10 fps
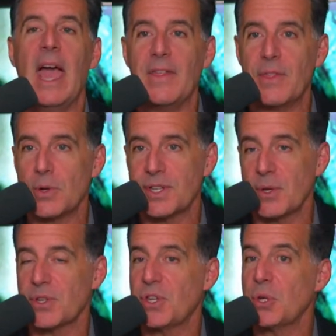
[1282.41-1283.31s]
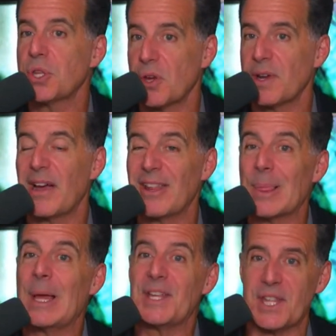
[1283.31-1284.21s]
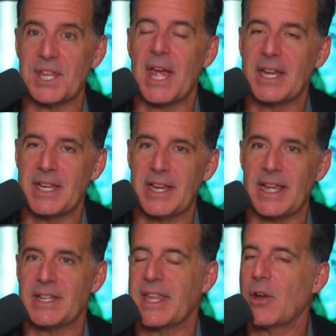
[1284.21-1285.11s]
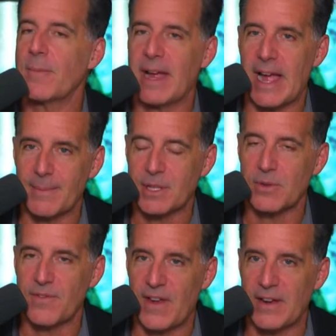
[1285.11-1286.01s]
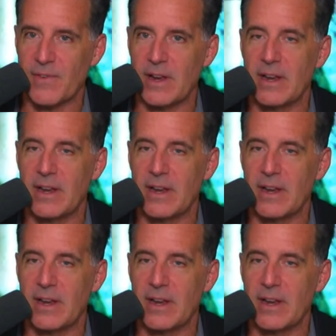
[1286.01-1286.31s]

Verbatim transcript: And those deals usually go down in less than 90 days. They are my absolute favorite.